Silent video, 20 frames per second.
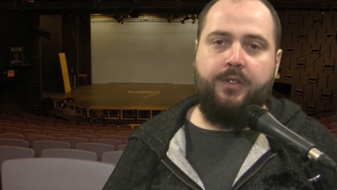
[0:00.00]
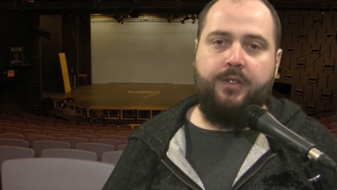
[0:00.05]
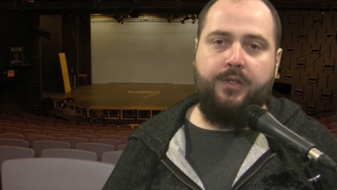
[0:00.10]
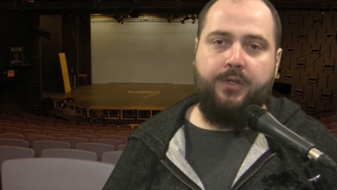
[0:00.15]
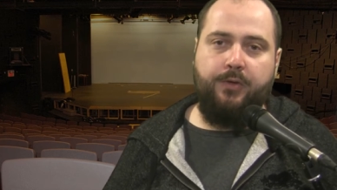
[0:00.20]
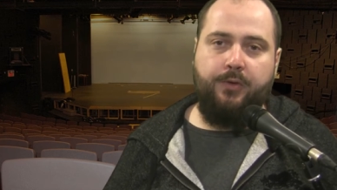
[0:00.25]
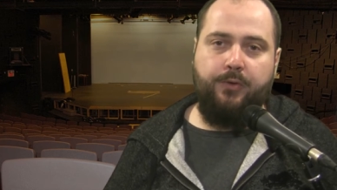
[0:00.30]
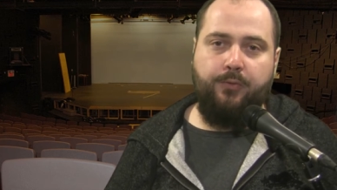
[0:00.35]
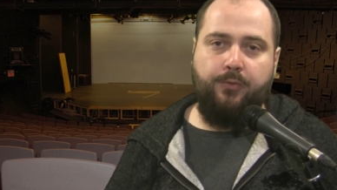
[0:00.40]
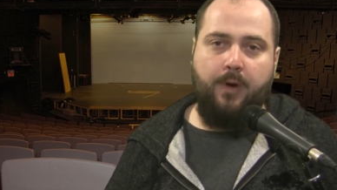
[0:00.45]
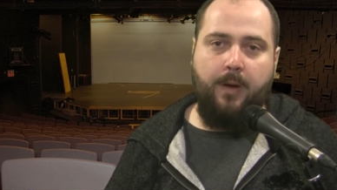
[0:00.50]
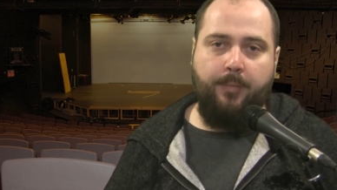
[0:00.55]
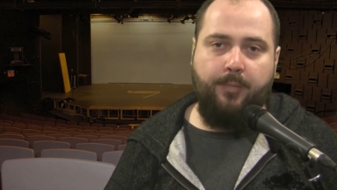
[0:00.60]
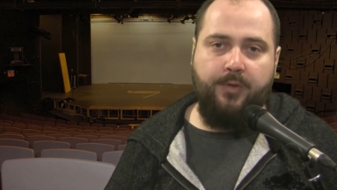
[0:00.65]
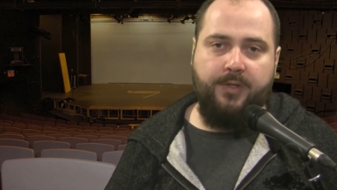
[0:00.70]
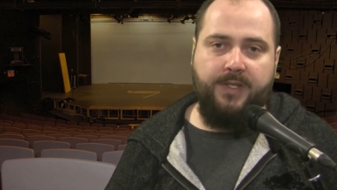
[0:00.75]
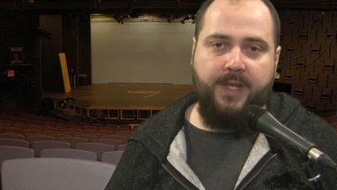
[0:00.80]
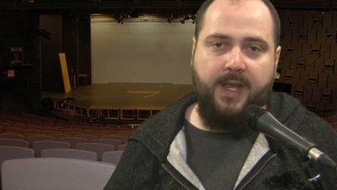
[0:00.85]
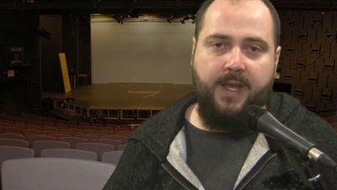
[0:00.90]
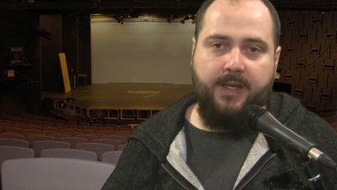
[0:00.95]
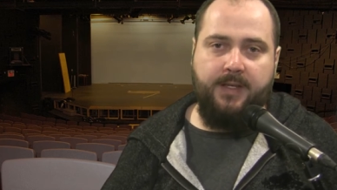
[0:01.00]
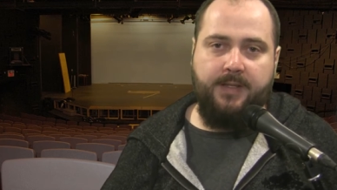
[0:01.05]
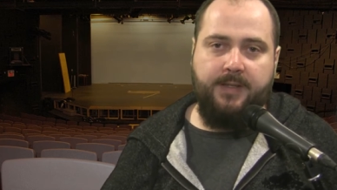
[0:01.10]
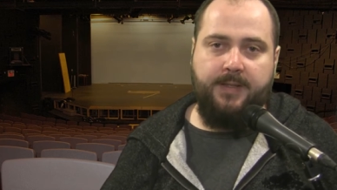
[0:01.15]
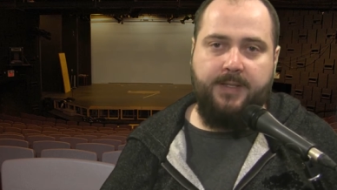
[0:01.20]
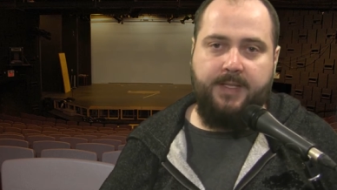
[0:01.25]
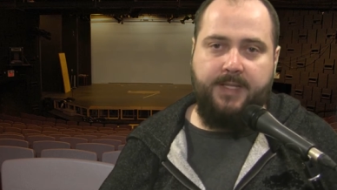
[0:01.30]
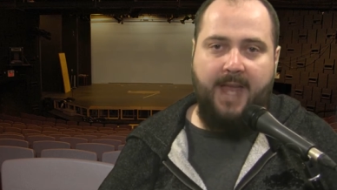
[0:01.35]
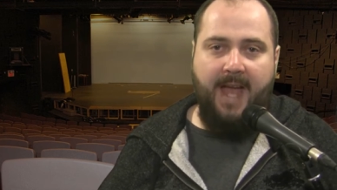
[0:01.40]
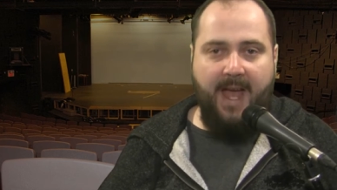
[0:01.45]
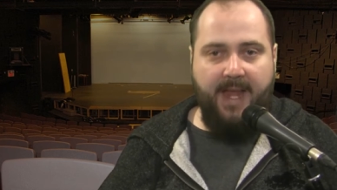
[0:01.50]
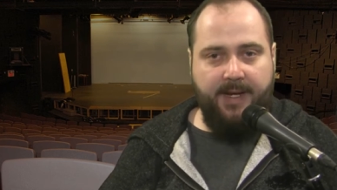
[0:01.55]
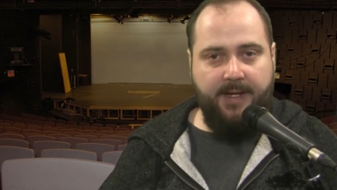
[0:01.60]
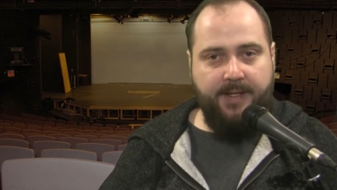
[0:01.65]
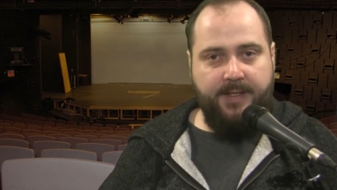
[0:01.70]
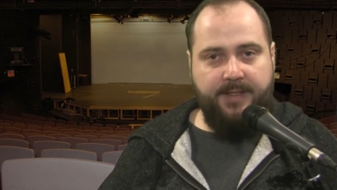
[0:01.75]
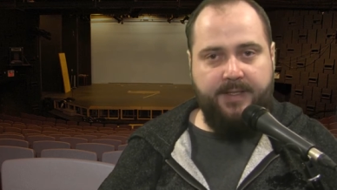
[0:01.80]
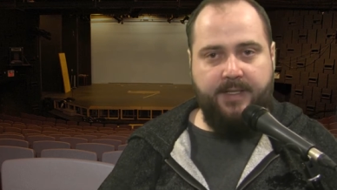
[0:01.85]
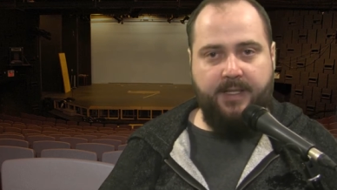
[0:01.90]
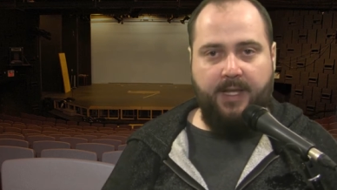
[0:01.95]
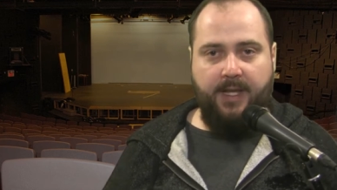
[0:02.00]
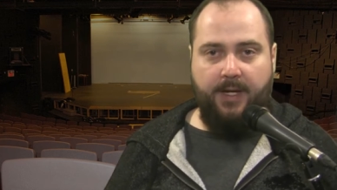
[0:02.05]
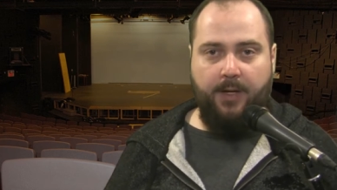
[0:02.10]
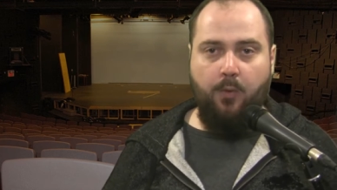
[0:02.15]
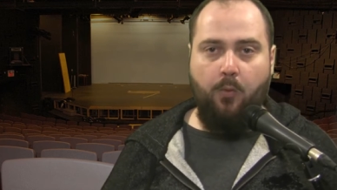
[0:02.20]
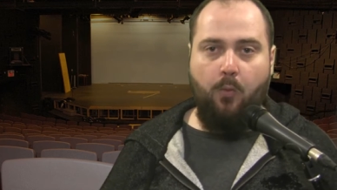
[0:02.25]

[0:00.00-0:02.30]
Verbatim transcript: to represent status like